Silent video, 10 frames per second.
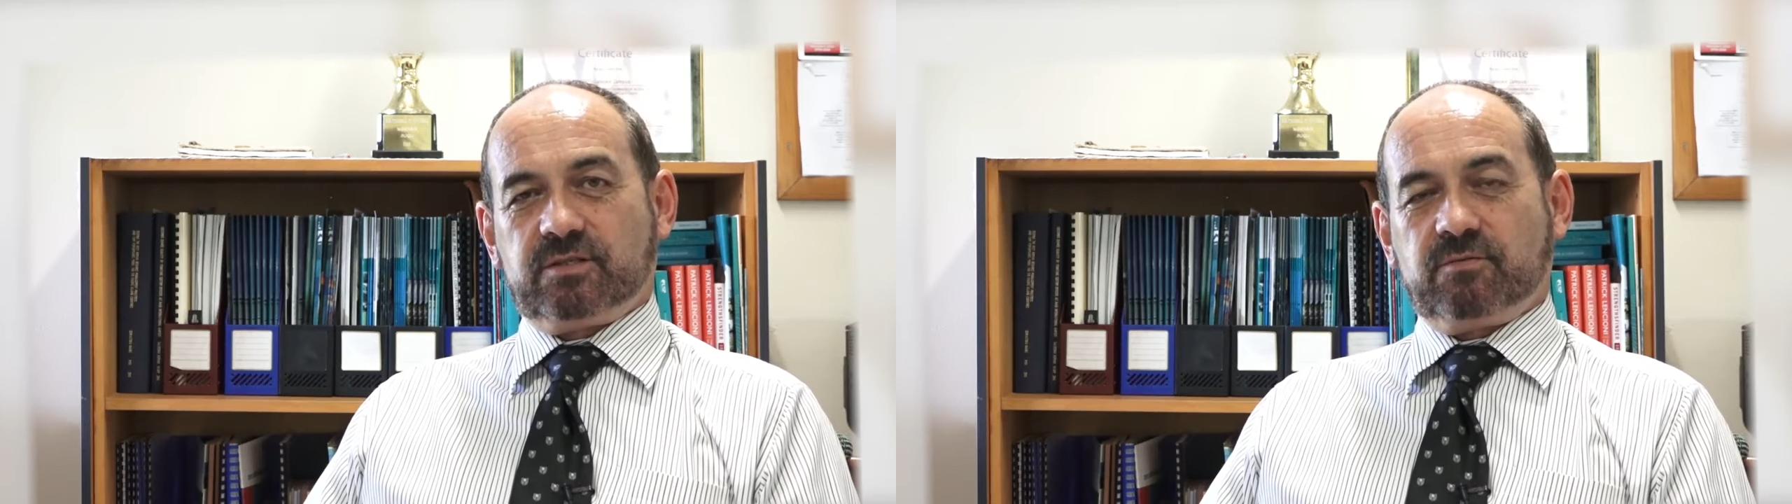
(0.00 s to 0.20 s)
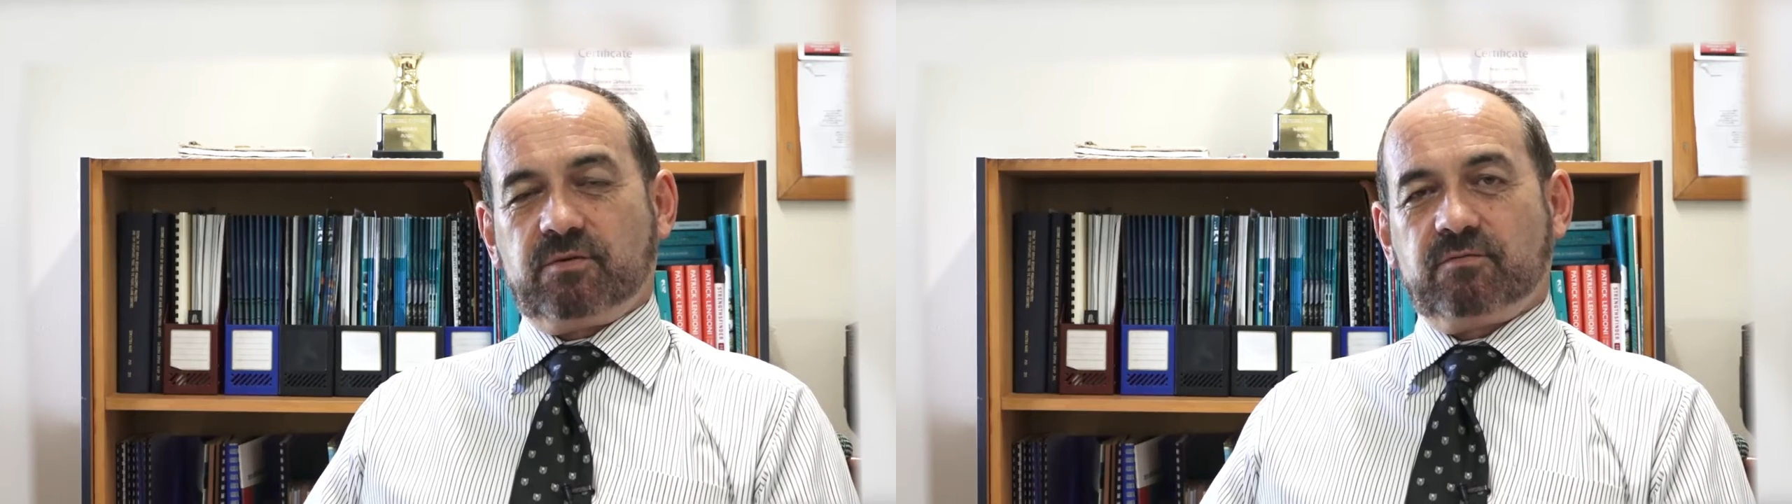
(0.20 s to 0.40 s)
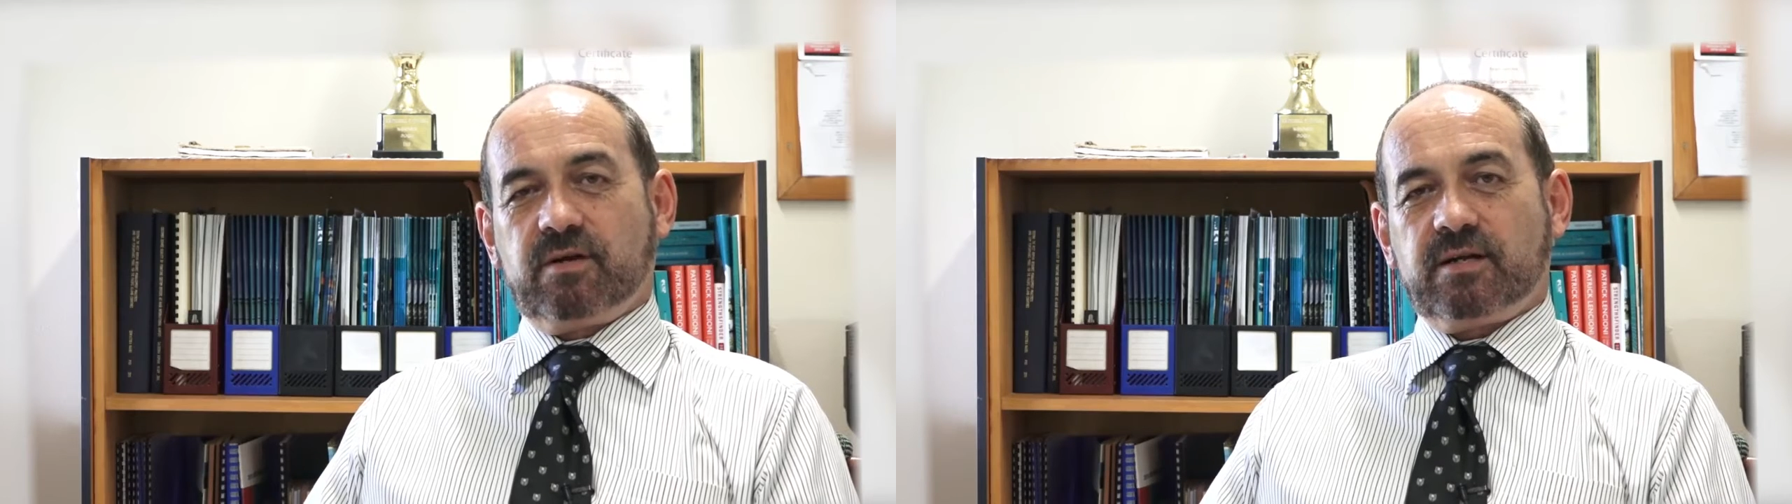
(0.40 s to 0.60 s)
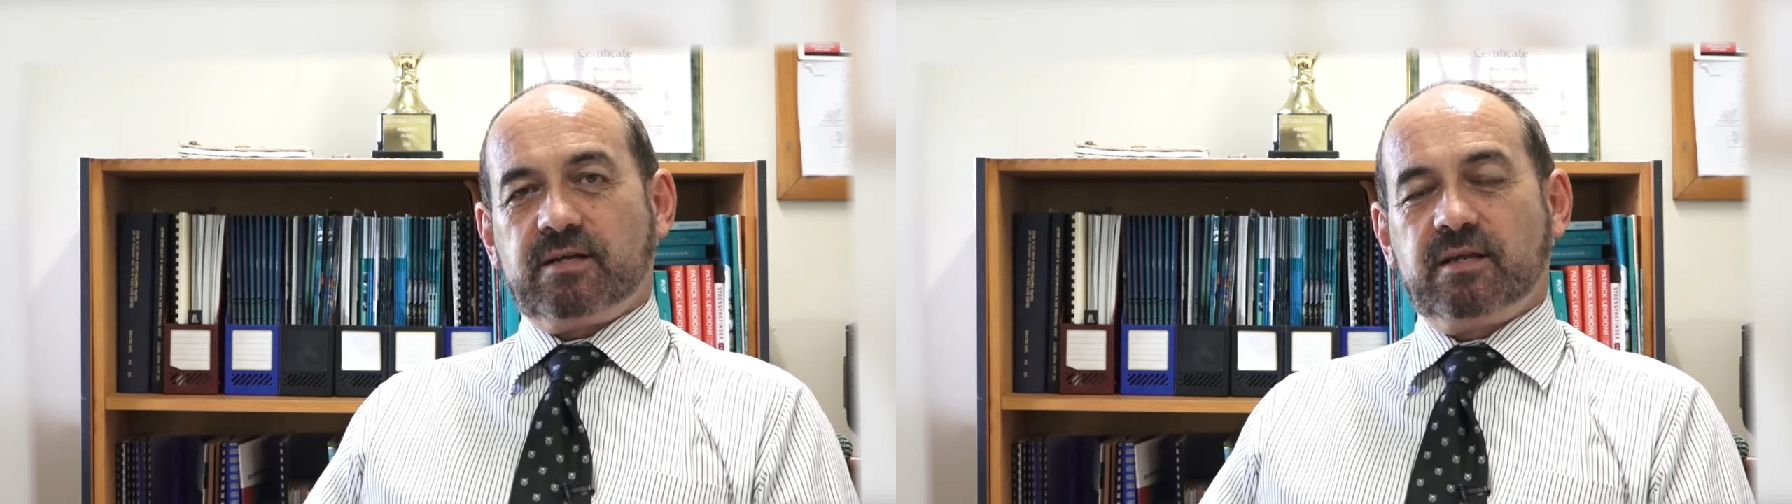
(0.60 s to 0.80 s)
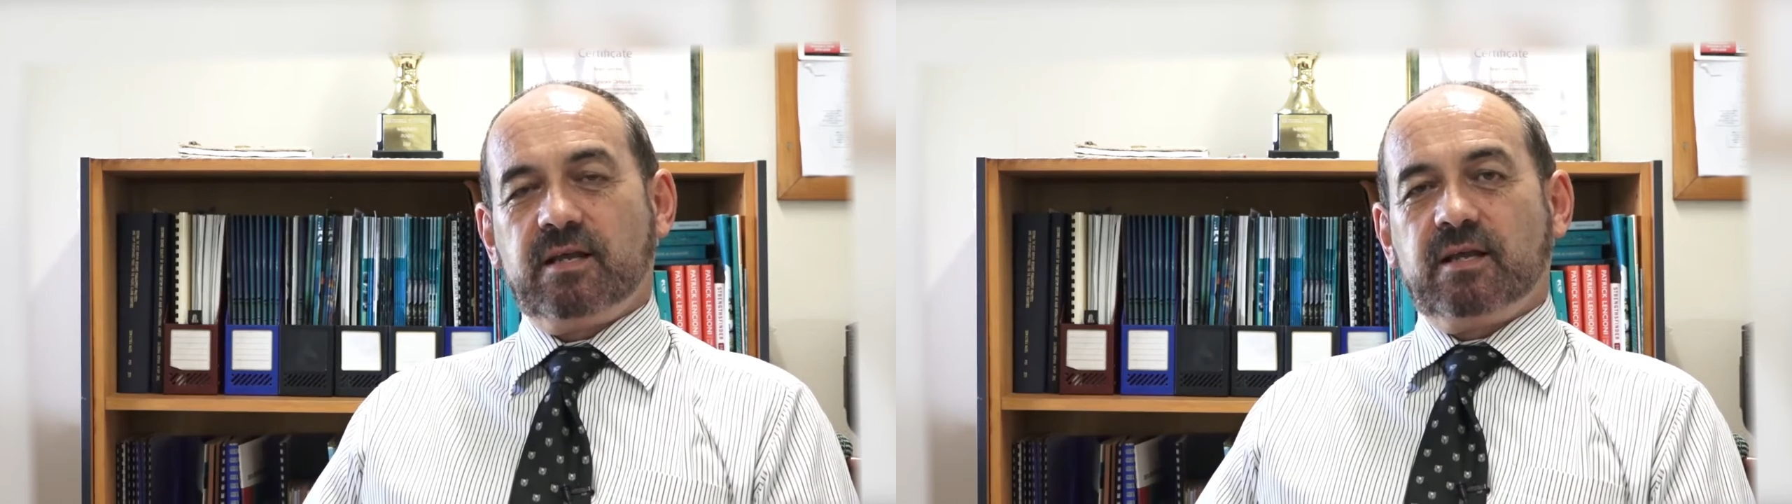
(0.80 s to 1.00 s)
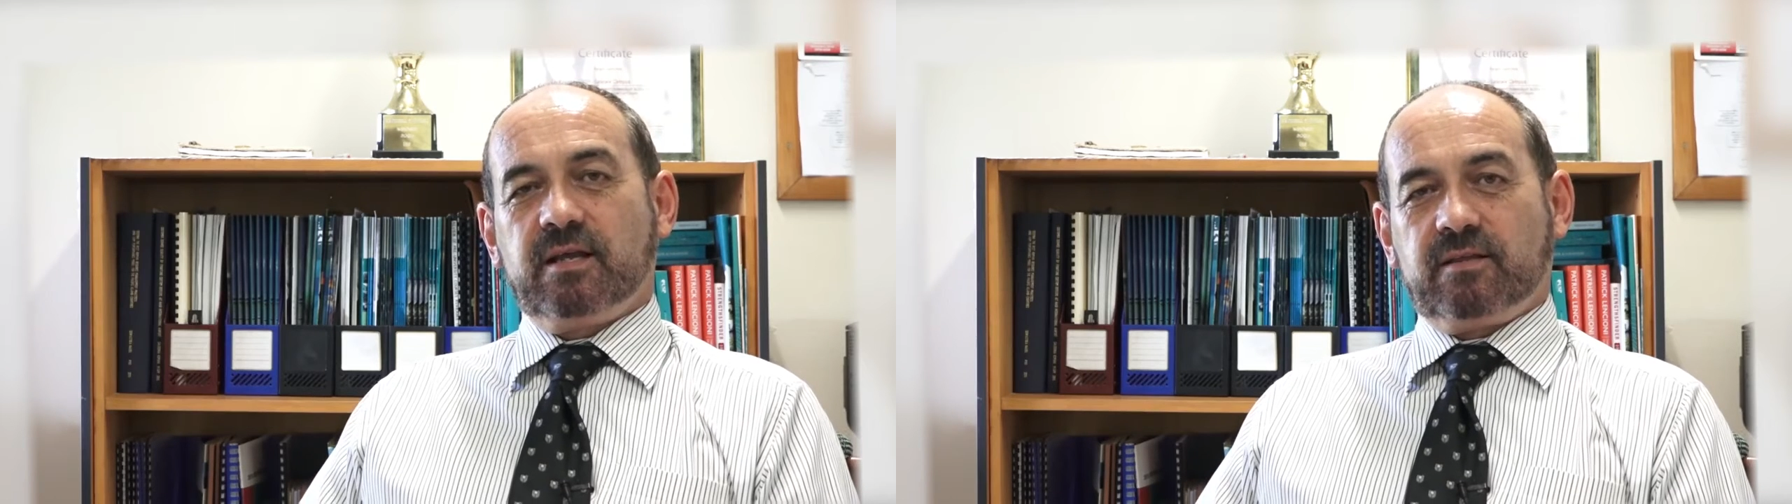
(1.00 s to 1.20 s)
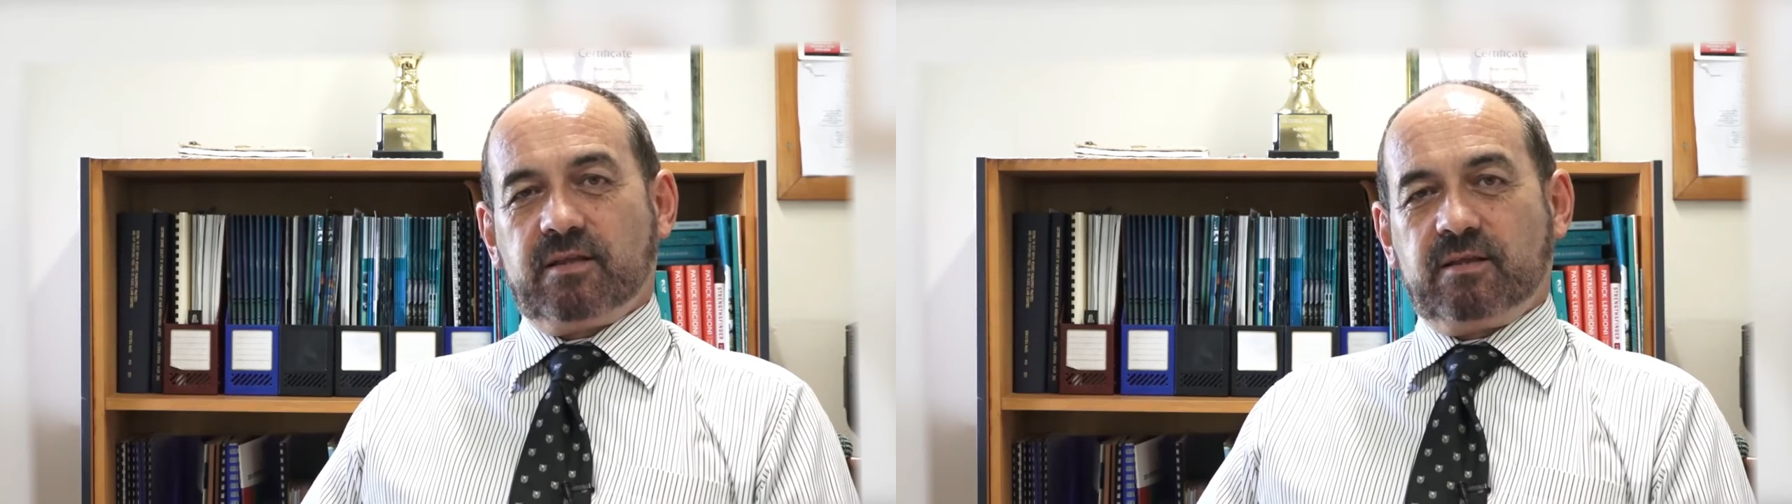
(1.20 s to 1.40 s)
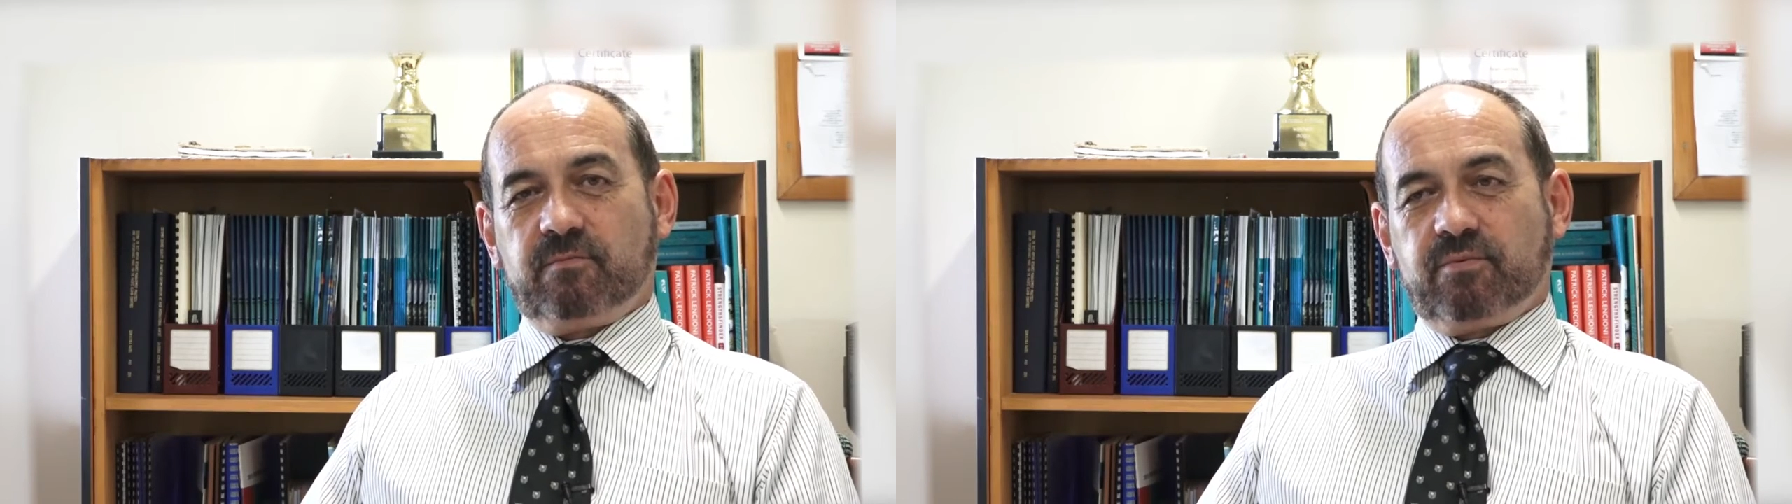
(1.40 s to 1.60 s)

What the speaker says: So we're running the